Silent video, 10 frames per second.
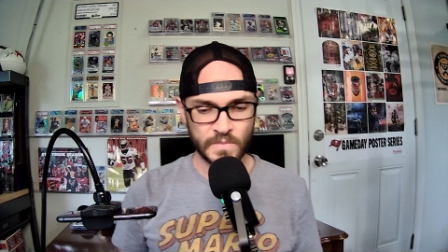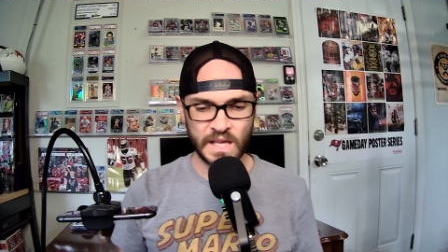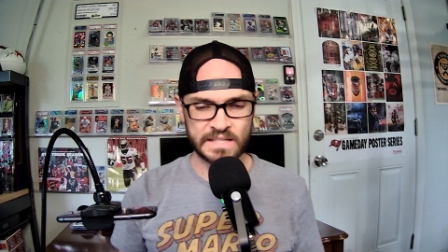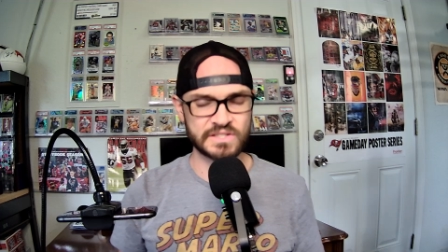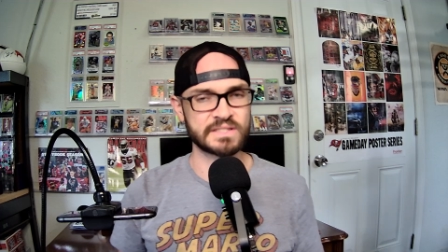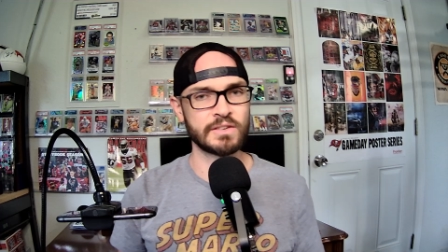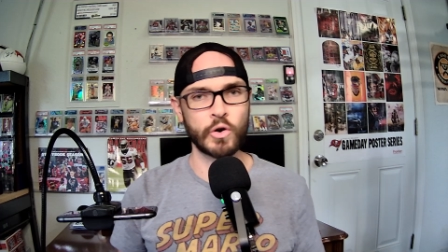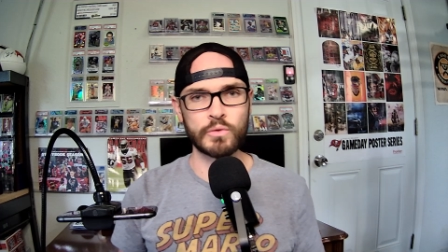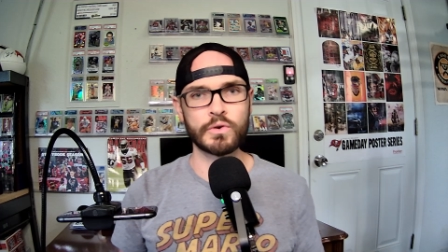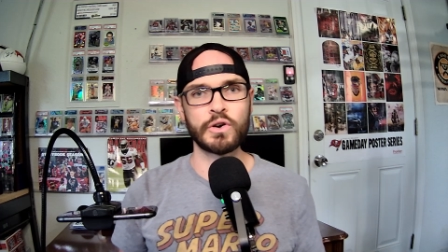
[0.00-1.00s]
and just
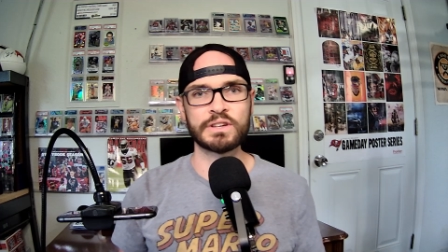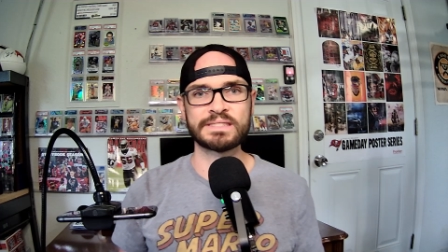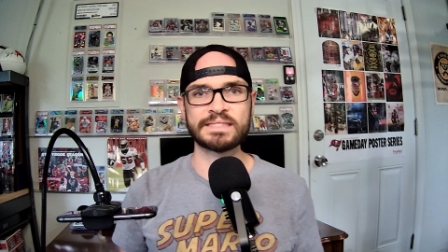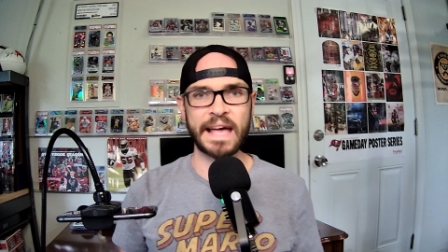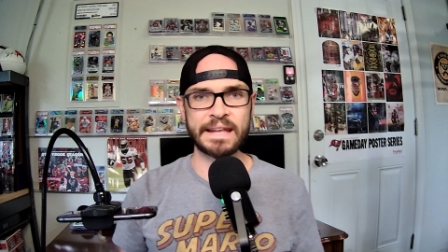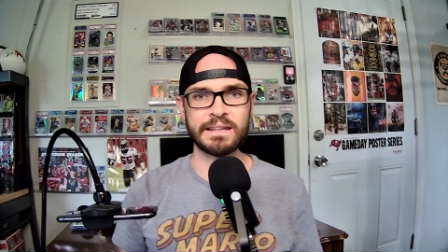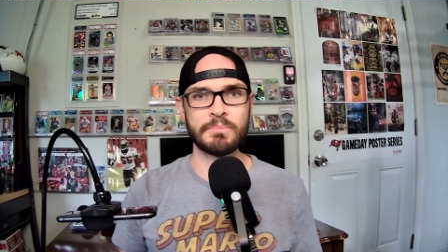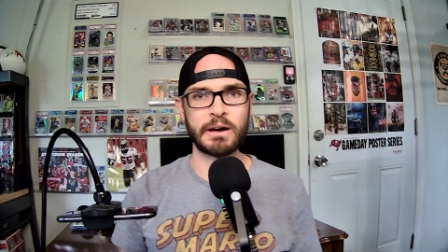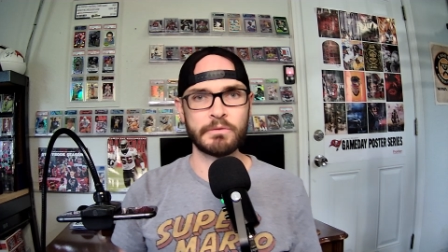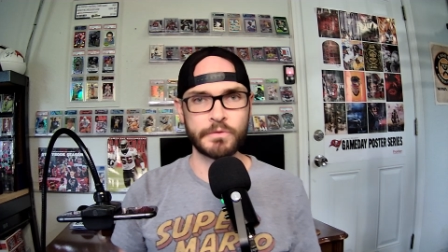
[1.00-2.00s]
overall excited
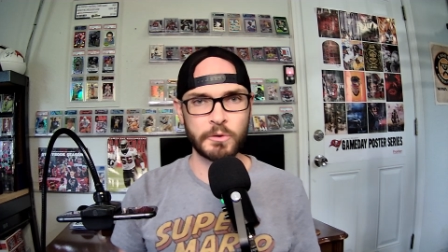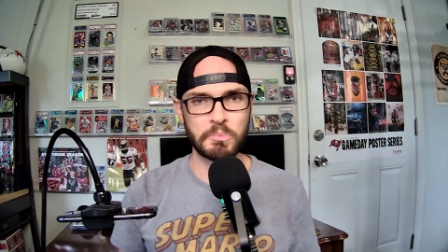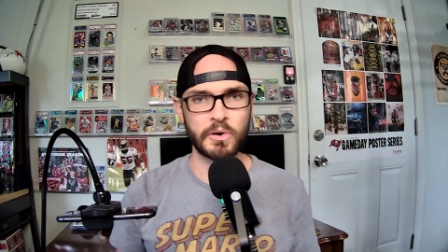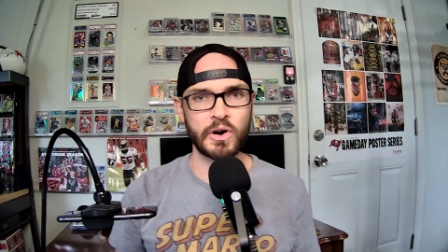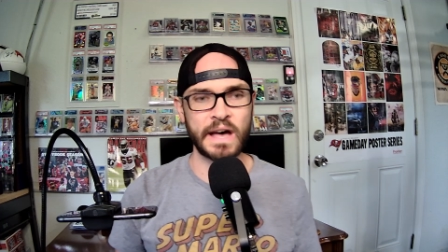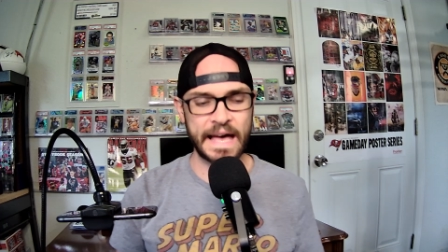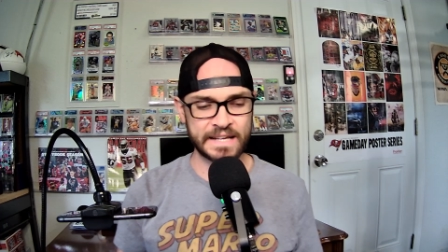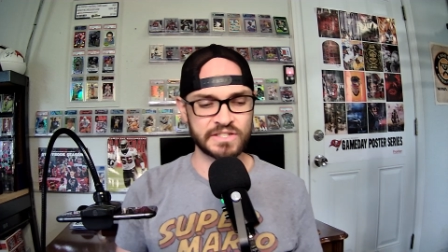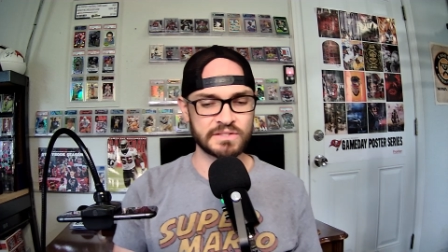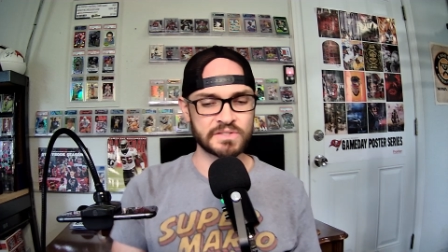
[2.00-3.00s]
about football
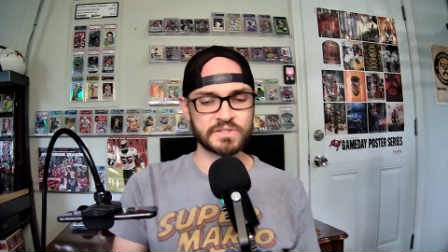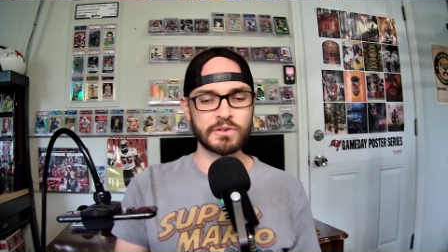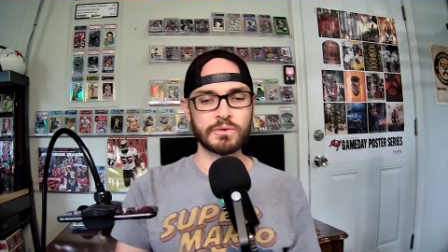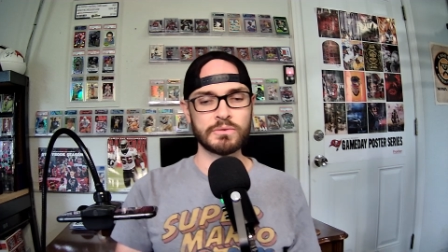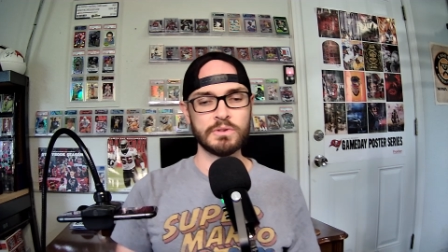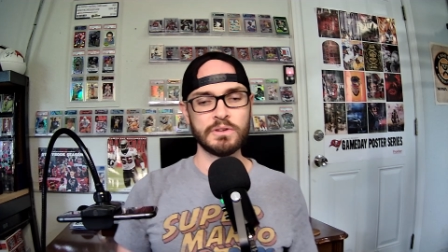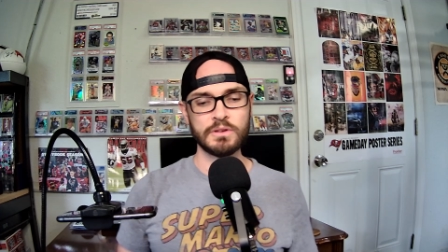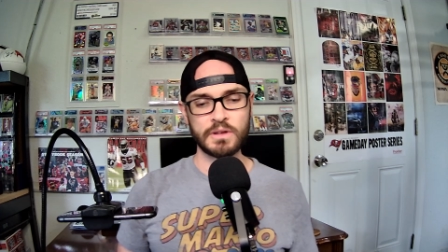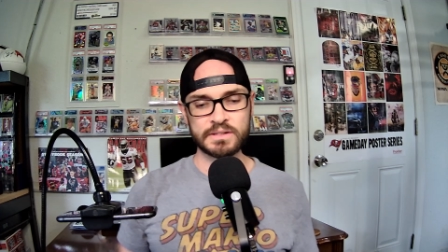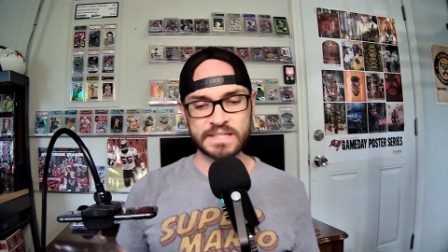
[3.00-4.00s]
action. So
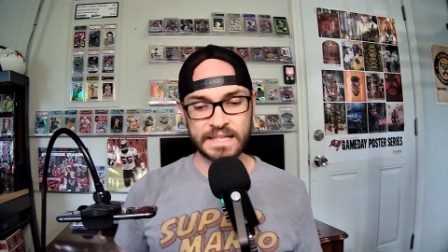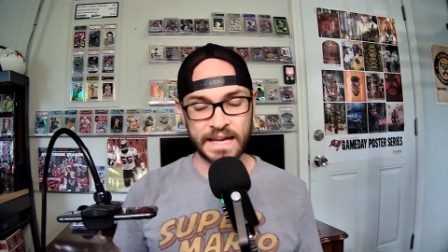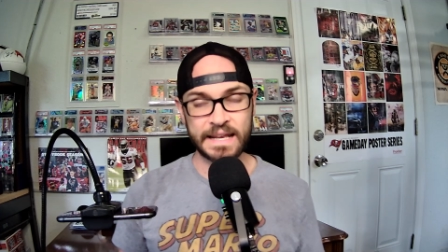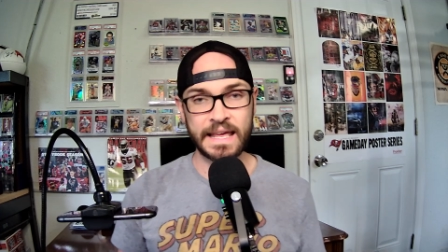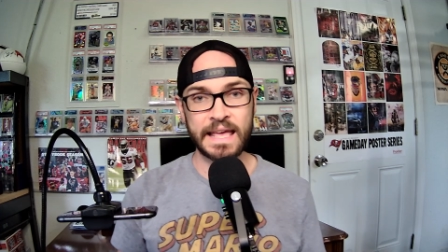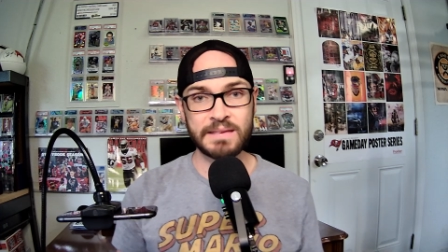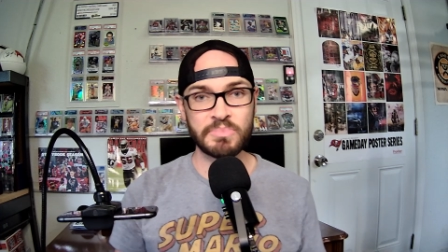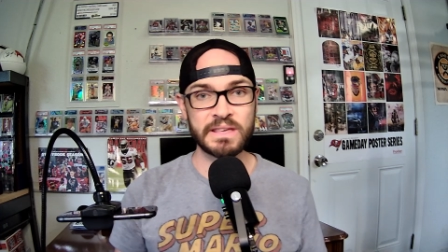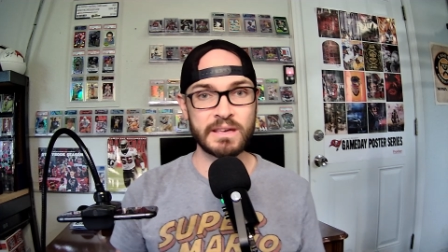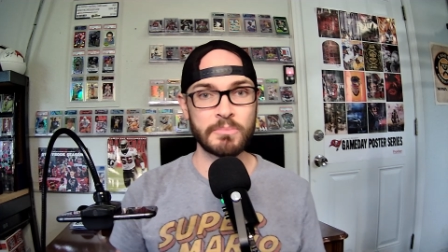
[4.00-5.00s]
tonight at eight
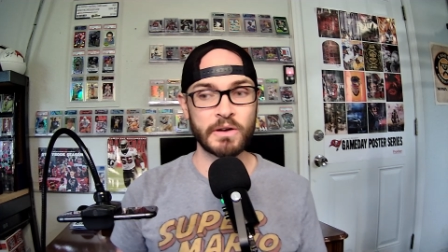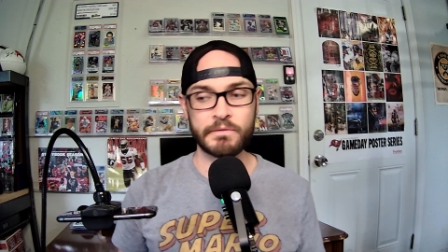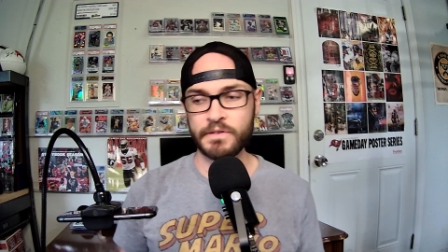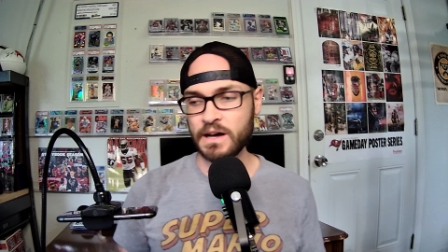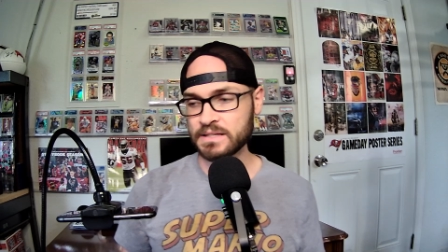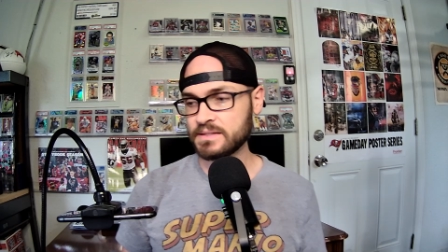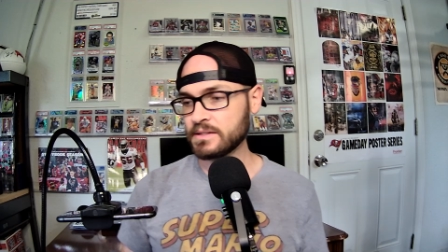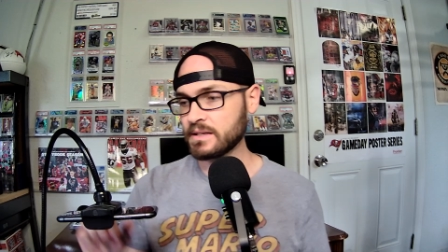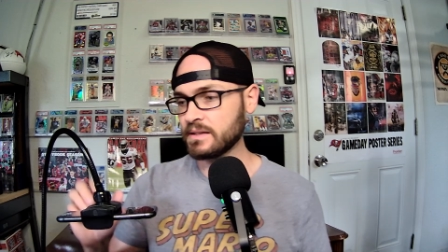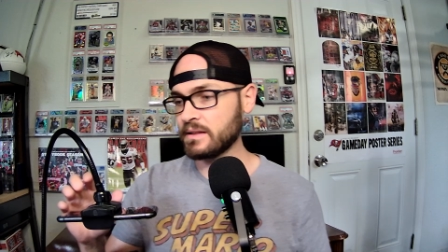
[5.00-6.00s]
P M on Fox,
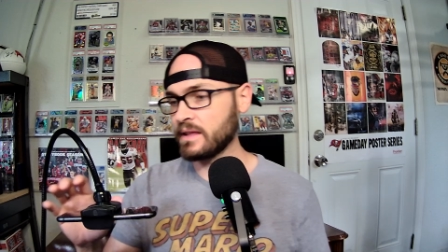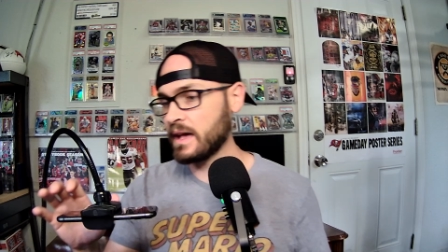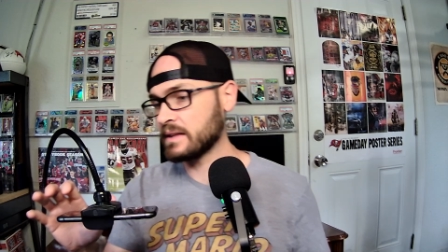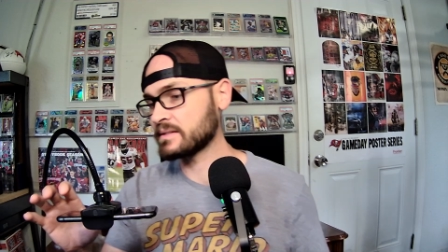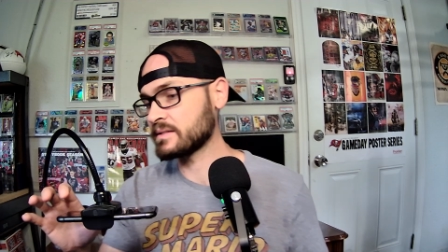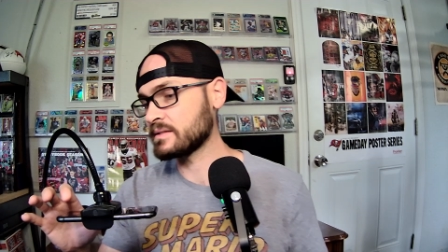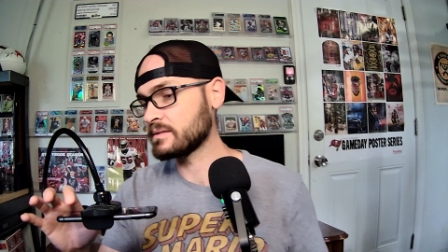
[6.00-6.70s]
looking at that.